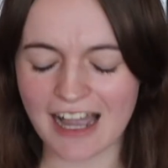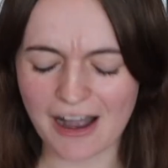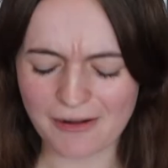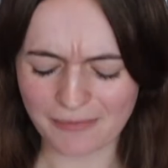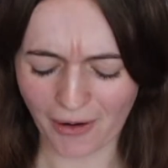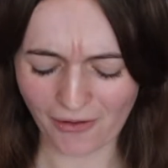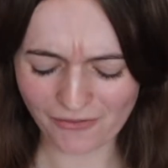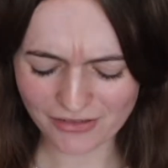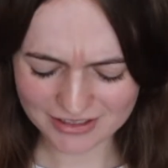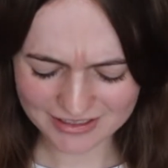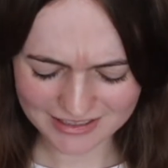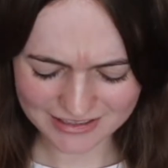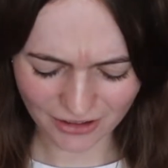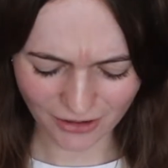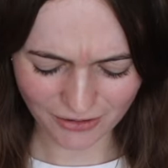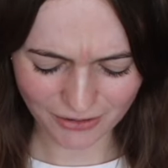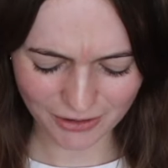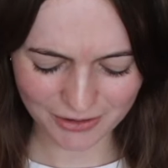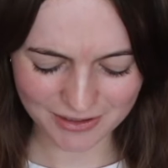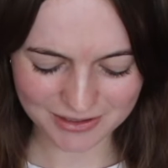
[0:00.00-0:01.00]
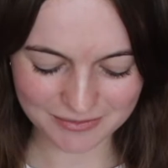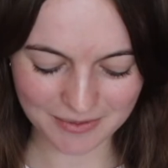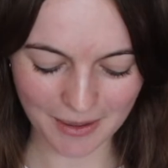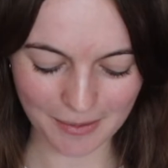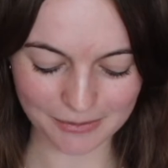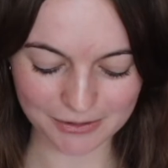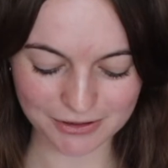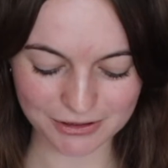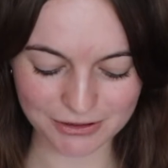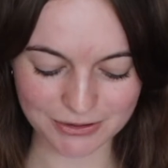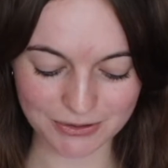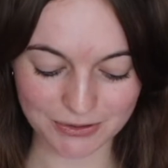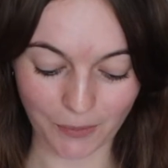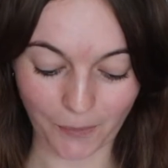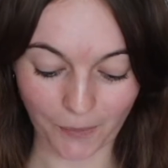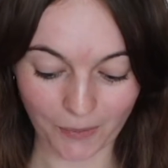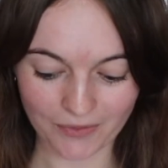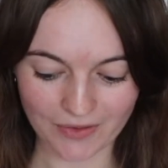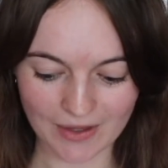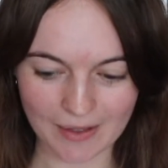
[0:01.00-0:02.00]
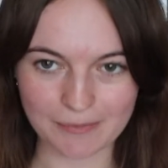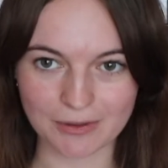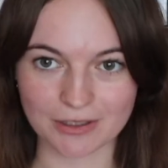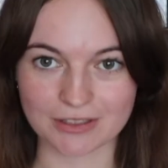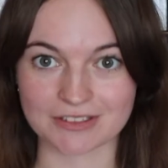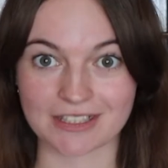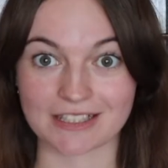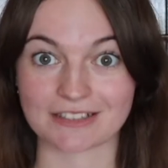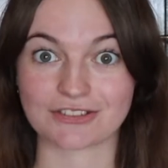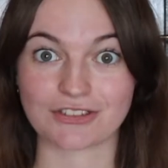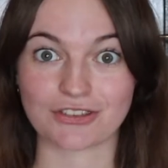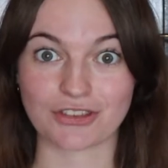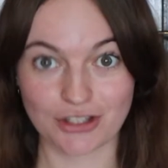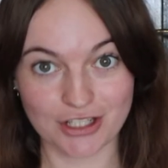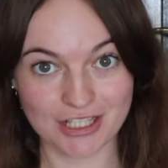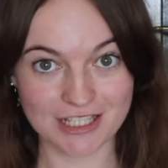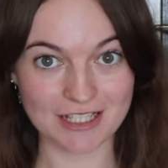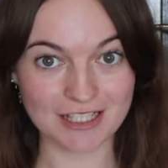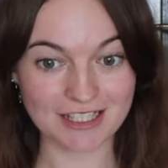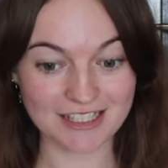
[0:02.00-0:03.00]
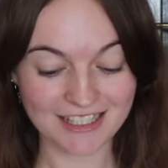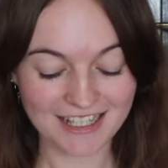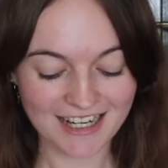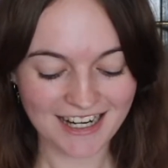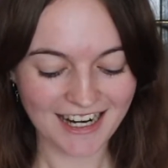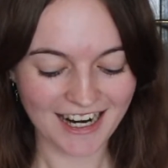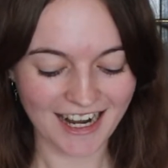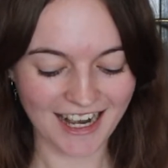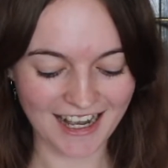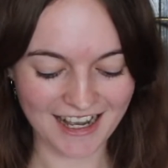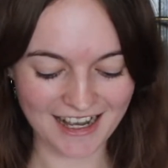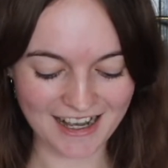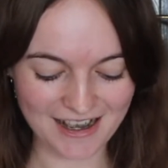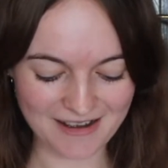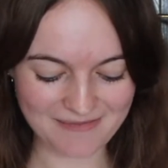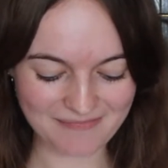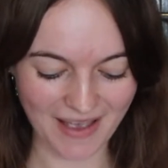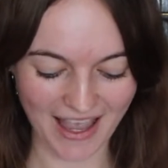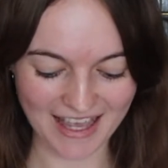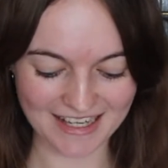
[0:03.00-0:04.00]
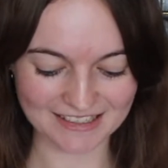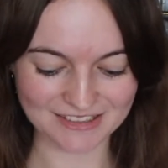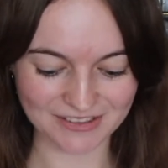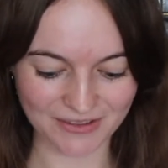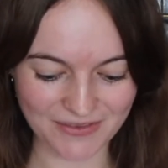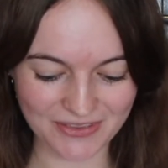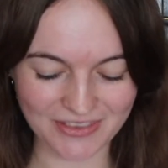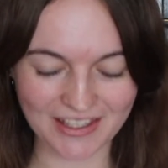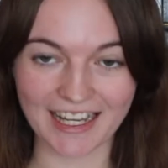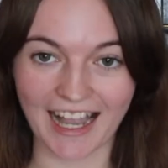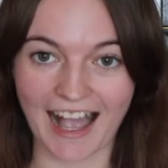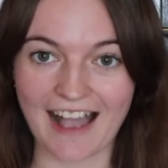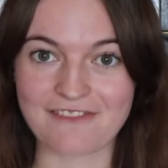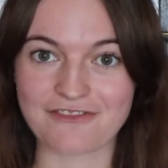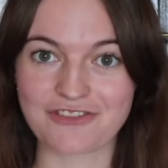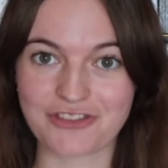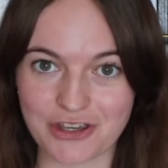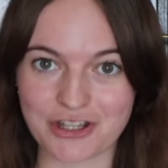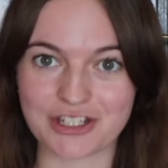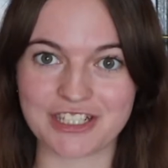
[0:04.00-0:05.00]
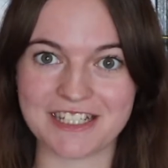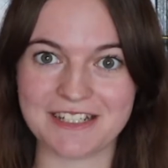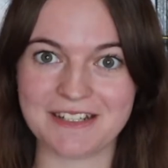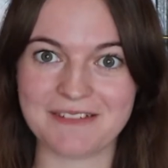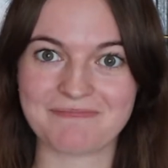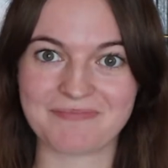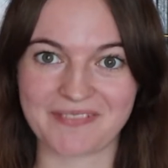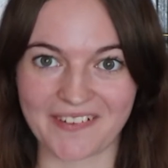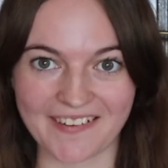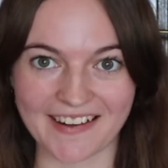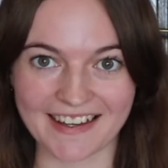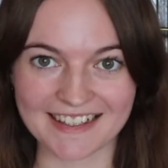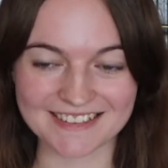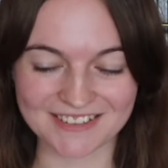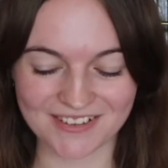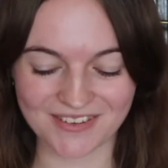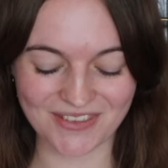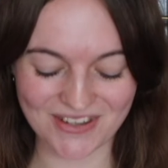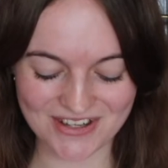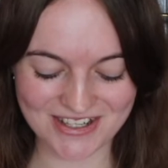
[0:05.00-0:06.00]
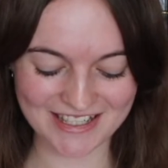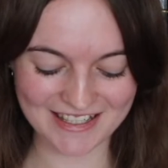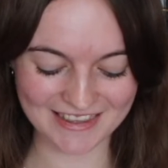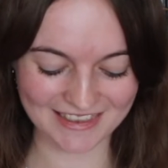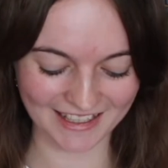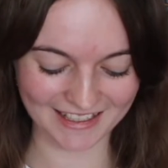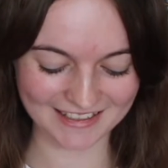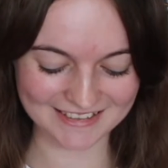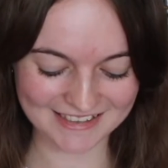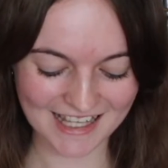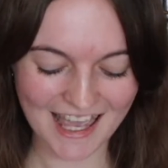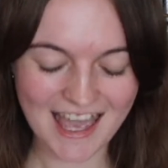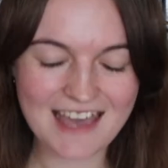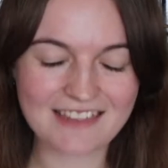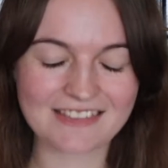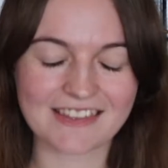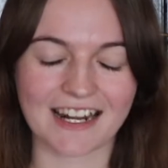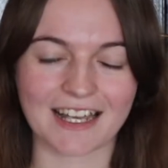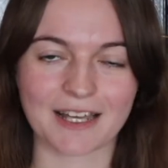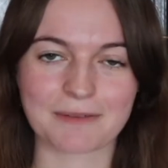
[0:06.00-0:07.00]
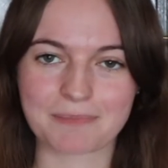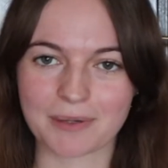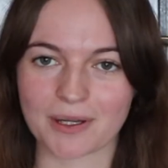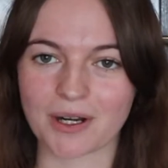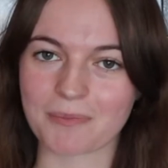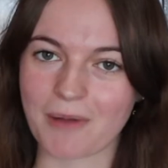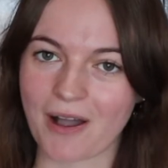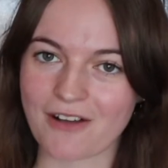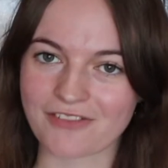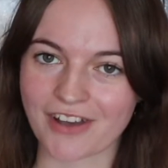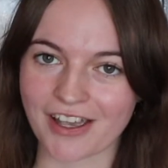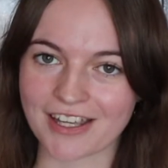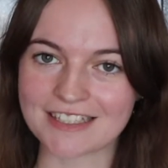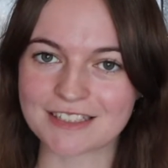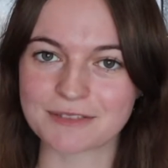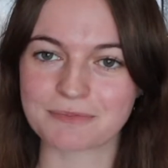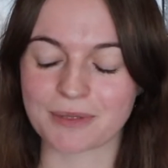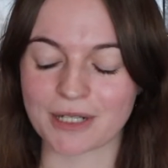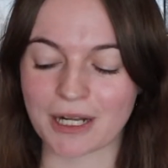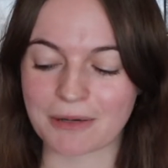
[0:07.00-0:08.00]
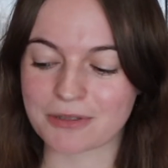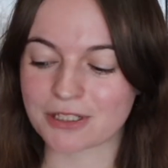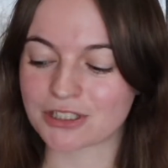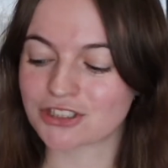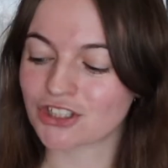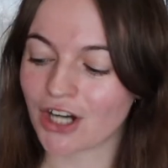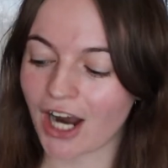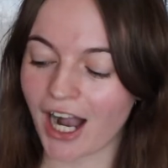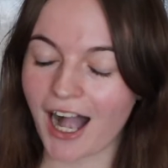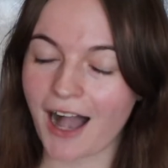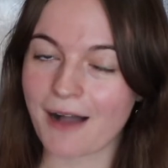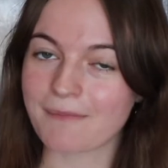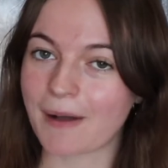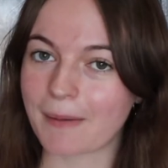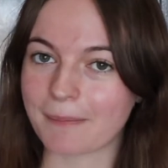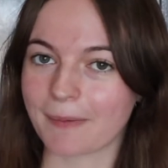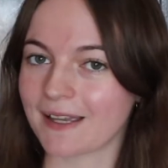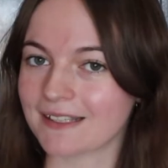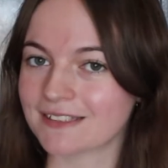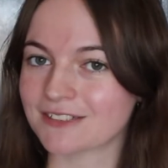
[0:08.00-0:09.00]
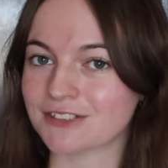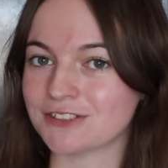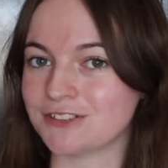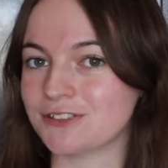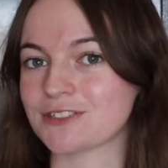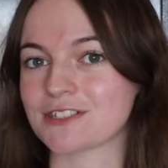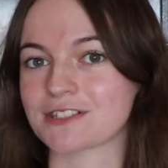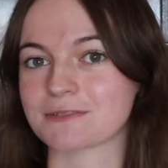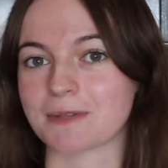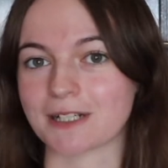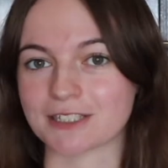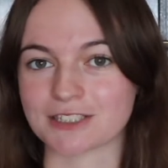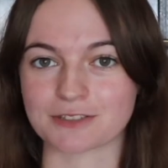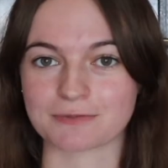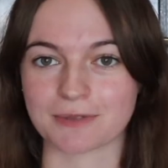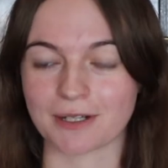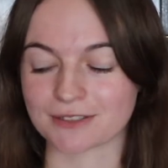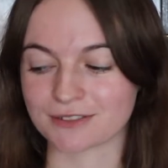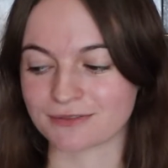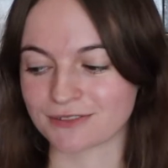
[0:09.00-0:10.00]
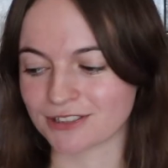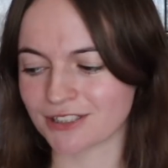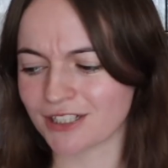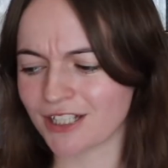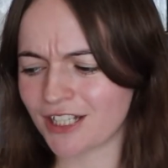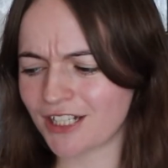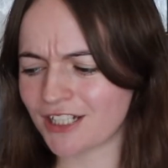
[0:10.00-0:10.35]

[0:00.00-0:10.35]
I'm obviously not going to be able to use all of them because there's 30, and I don't think I have 30 products or 30 things that I can put on my face, but I'm going to try my best to use as much as possible.